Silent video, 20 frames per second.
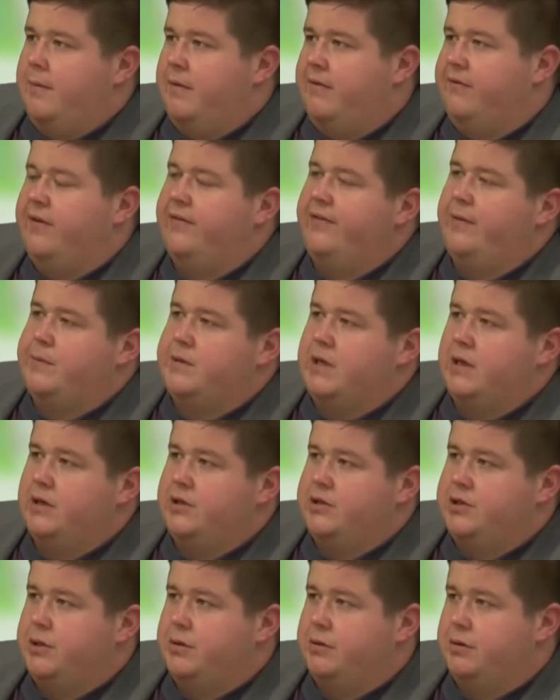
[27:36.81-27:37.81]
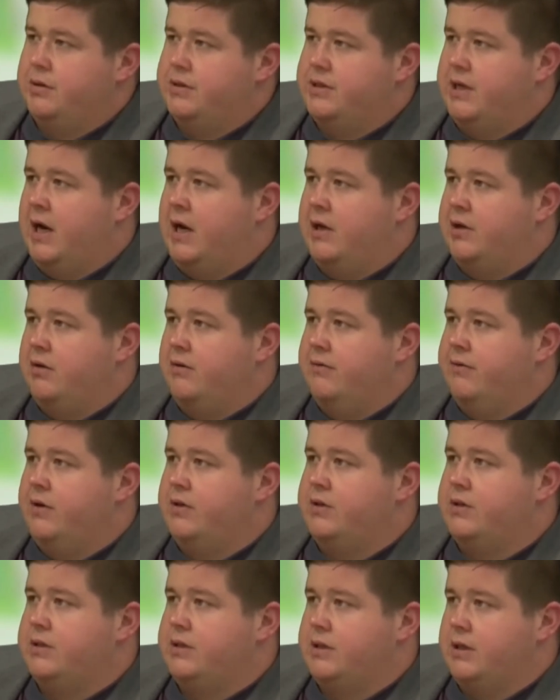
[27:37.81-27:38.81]
I mean, fifty percent of students in our
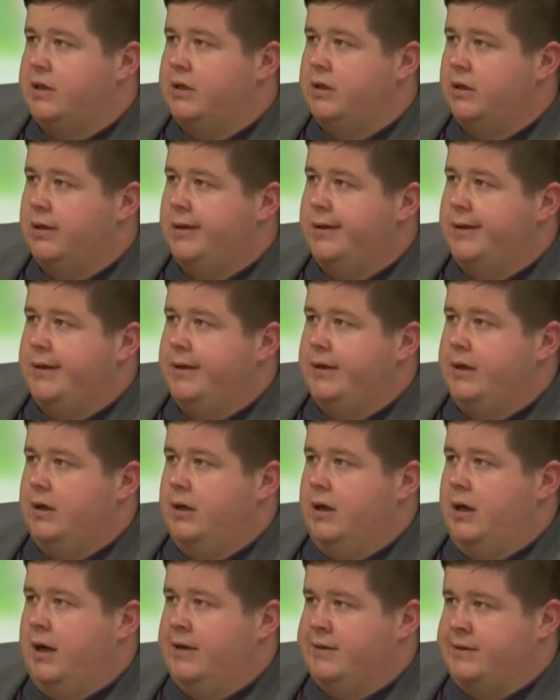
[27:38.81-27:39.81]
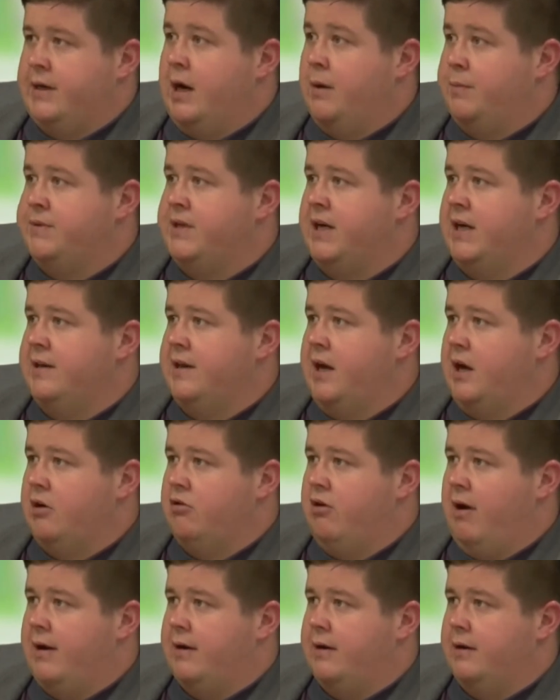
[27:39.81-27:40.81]
university obtain that
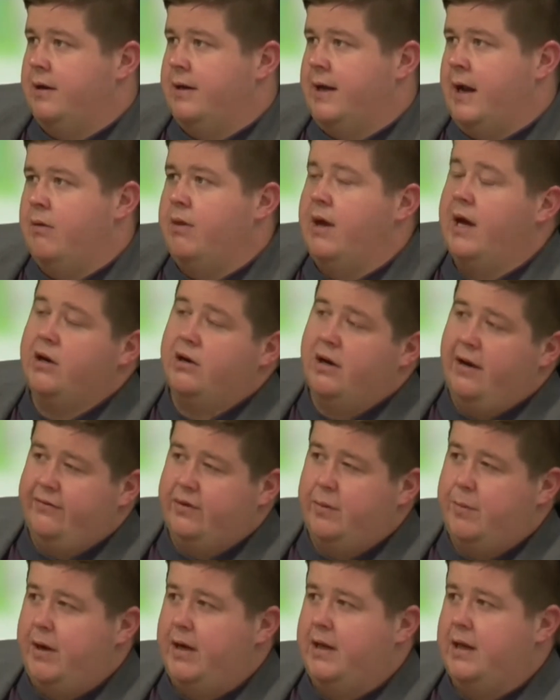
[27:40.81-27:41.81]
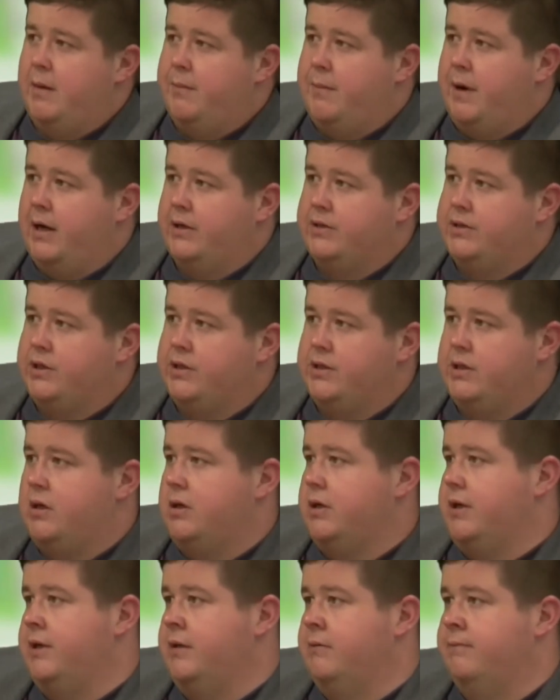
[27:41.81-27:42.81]
grant, and now they're going to have to pay that back. So you're
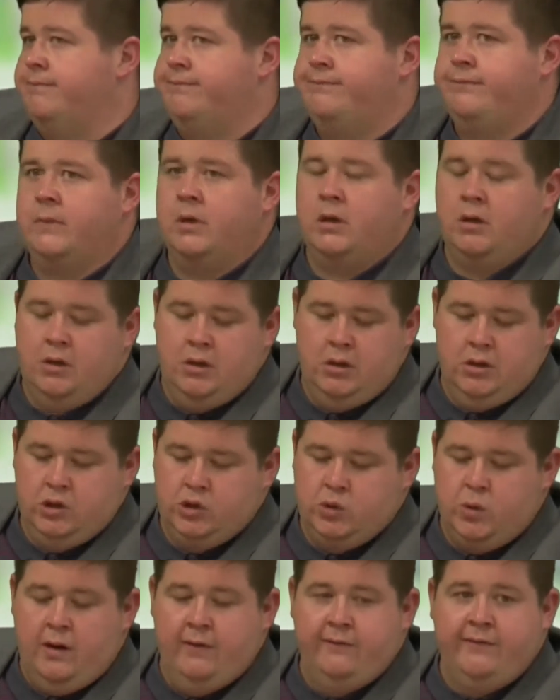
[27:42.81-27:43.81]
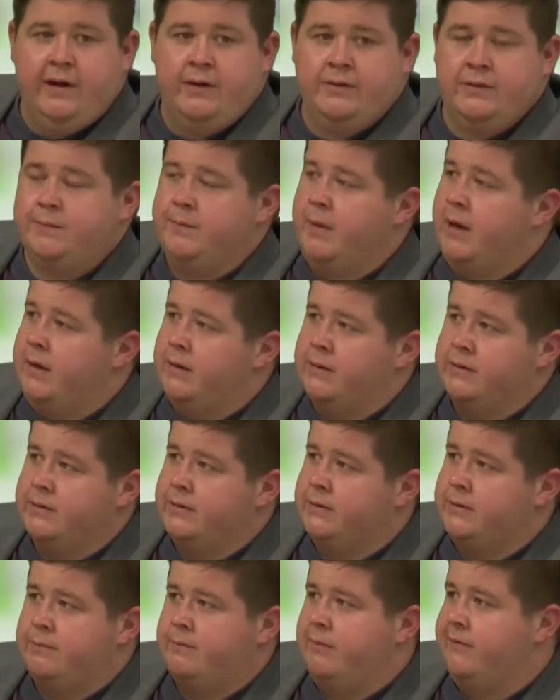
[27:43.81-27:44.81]
talking twelve thousand
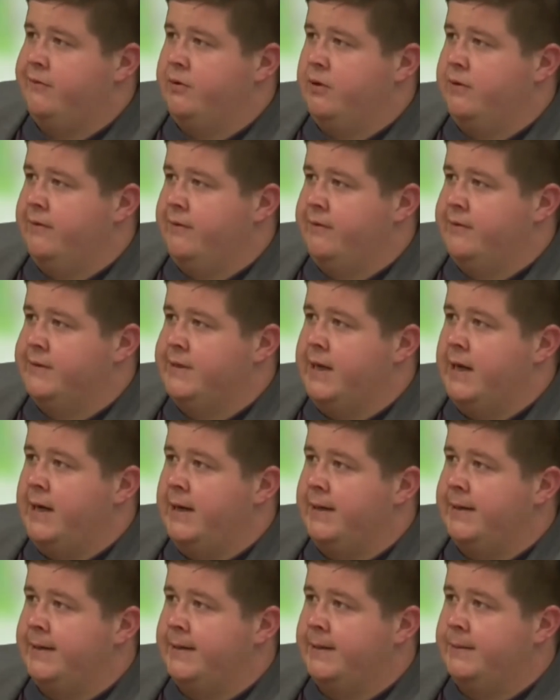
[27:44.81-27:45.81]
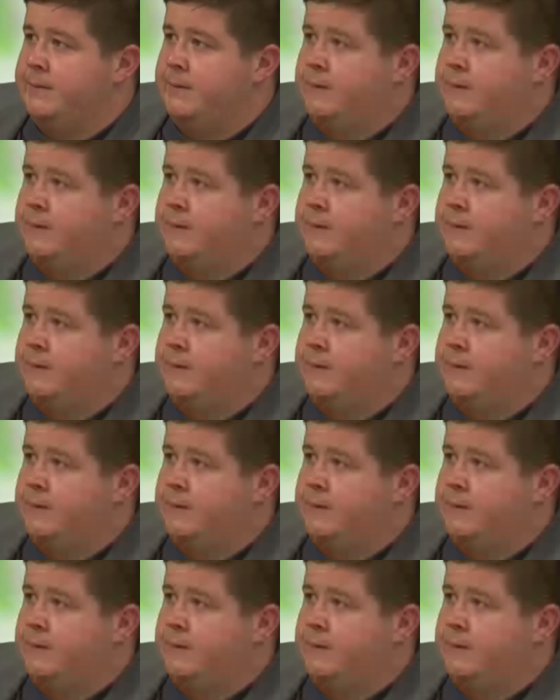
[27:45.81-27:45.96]
pounds before you've even started now.